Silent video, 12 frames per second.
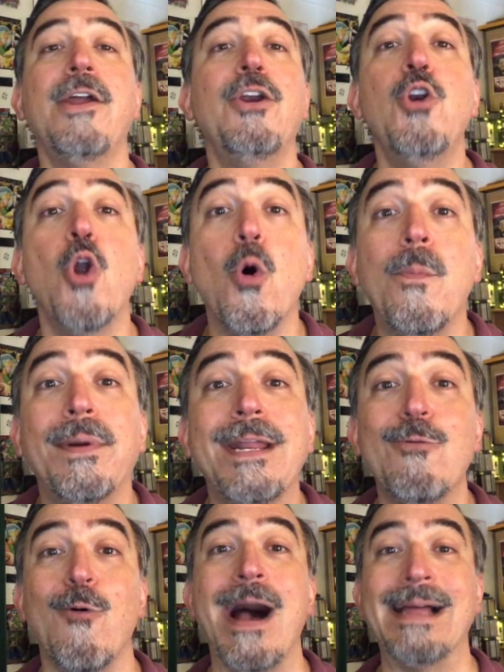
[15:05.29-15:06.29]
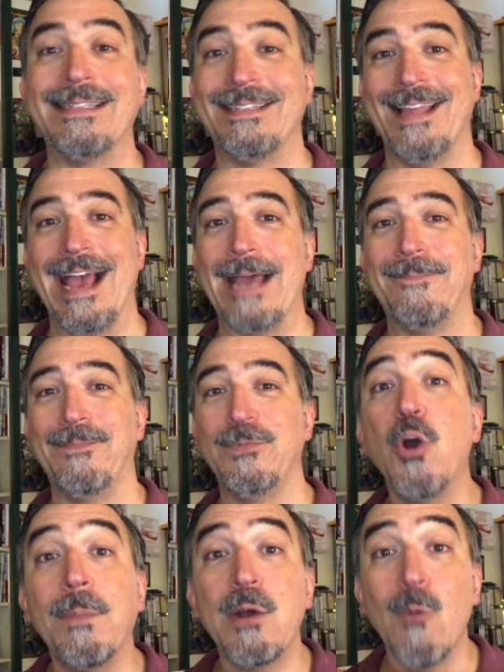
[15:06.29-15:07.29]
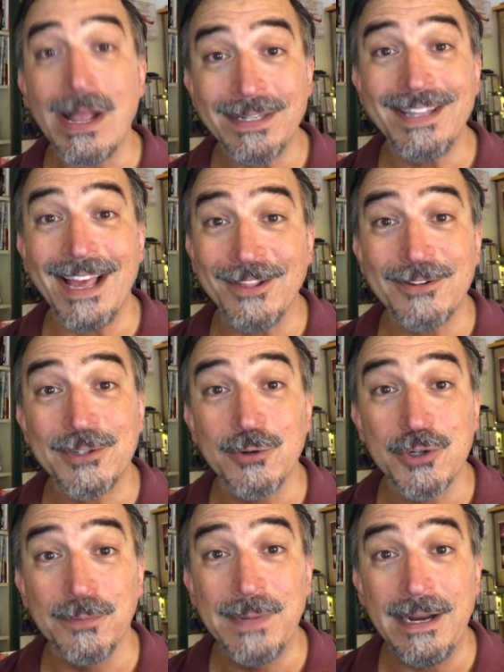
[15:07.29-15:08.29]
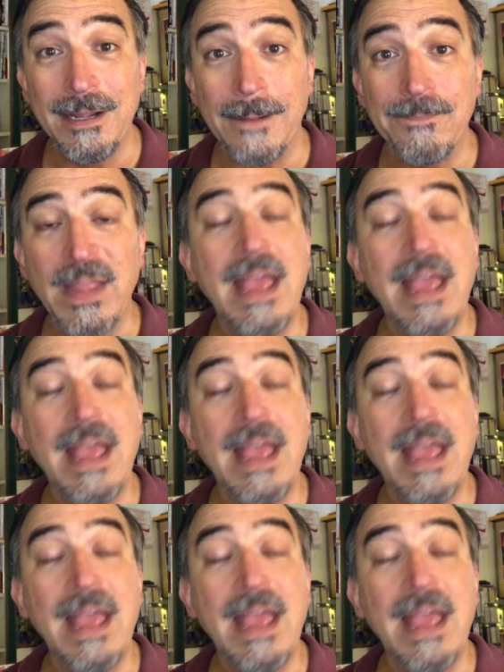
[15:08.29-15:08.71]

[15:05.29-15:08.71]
nobody wants that. Nobody wants that in their social media.